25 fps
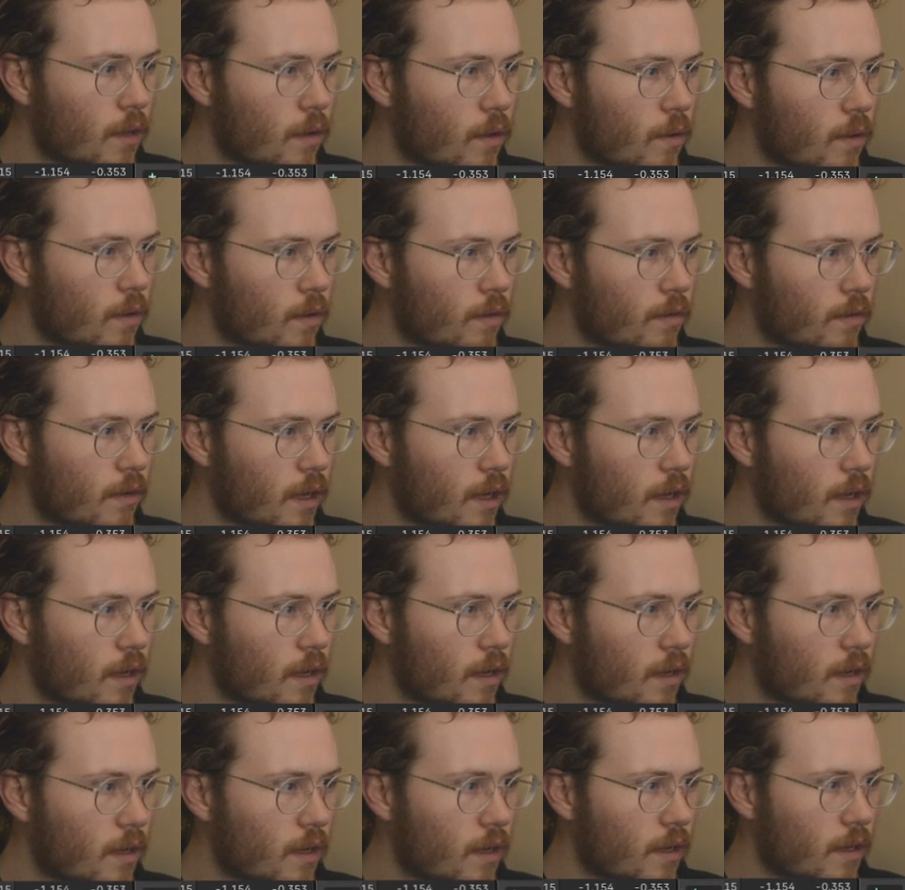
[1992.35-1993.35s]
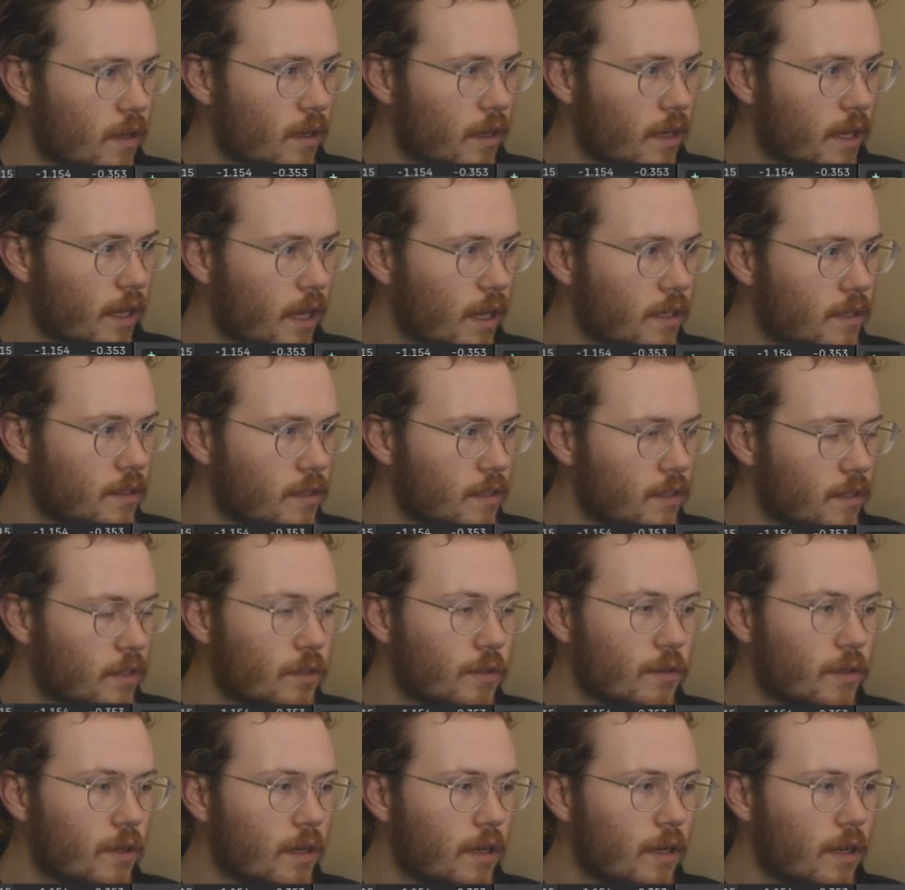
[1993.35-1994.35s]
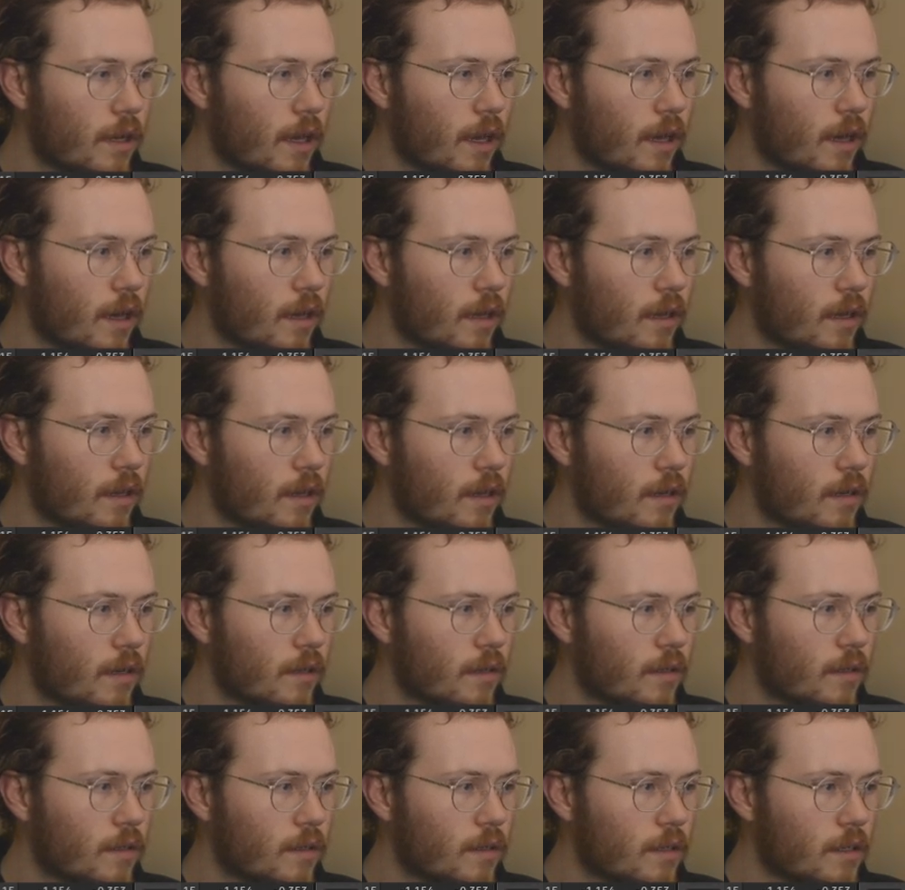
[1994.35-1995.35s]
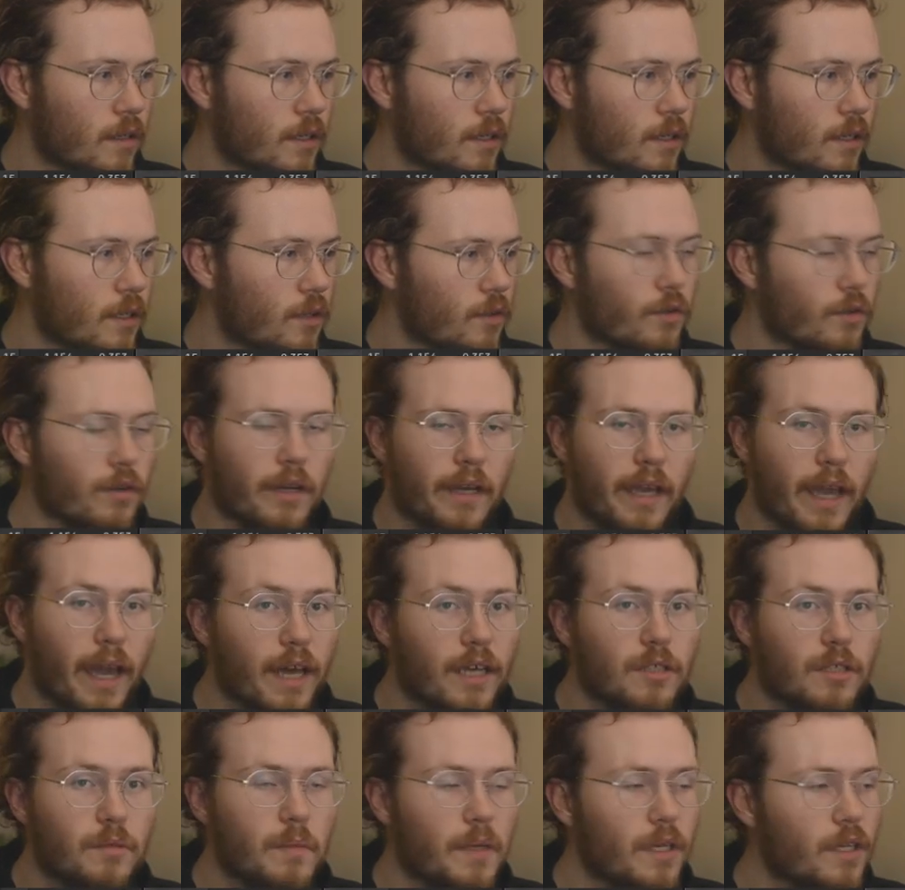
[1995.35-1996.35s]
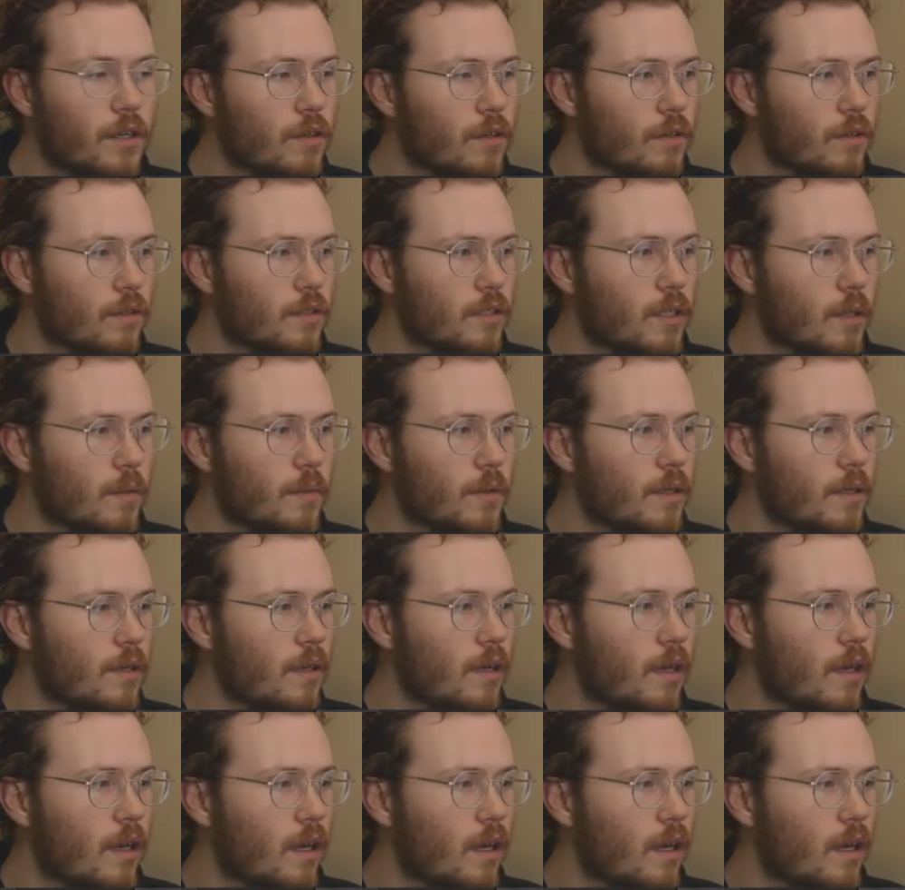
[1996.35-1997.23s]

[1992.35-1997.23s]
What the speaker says: We've got like an AC unit and either a gas meter or something,